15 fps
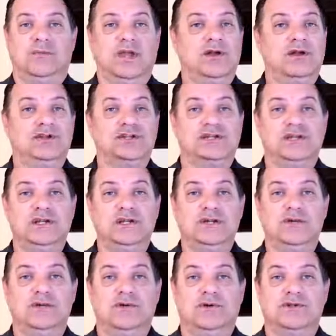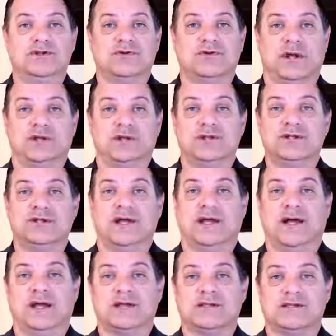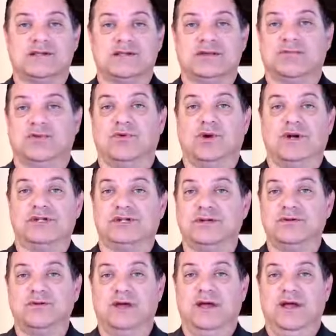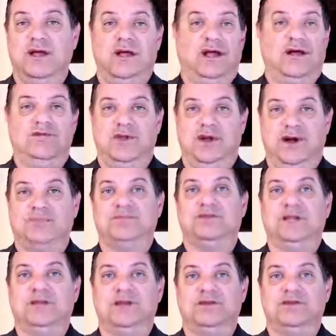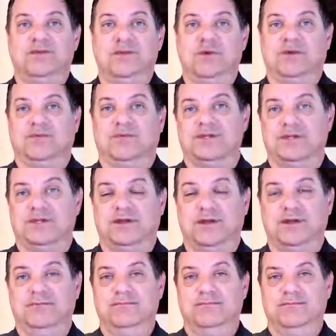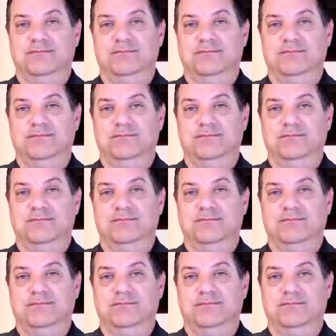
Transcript: he or she was directed to ask the simple question: have you updated your will recently?